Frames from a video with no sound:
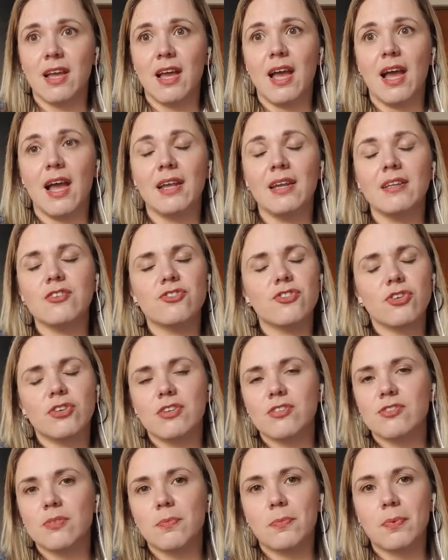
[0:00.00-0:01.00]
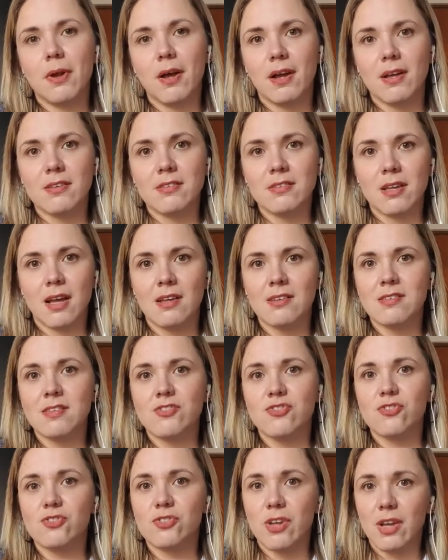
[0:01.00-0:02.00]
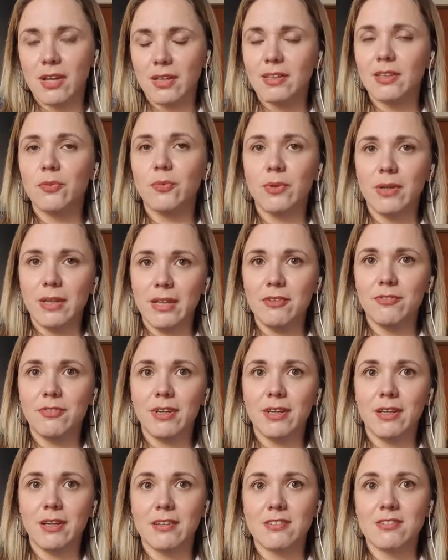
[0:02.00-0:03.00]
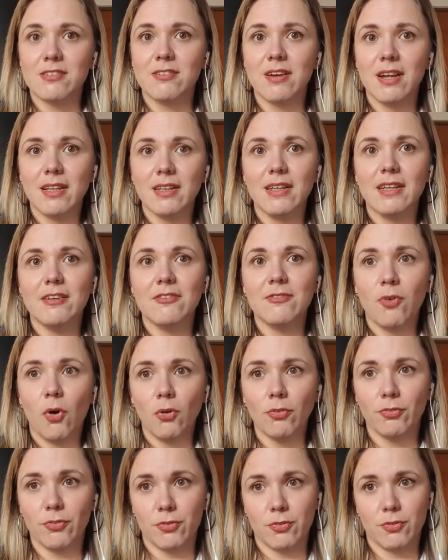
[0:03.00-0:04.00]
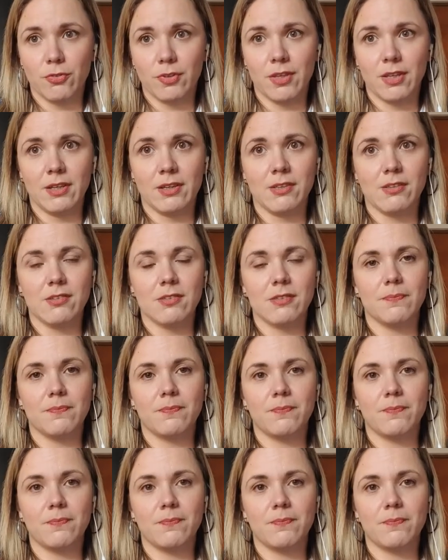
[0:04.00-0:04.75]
and it's not a surprise as the society we live in has greatly evolved through the years.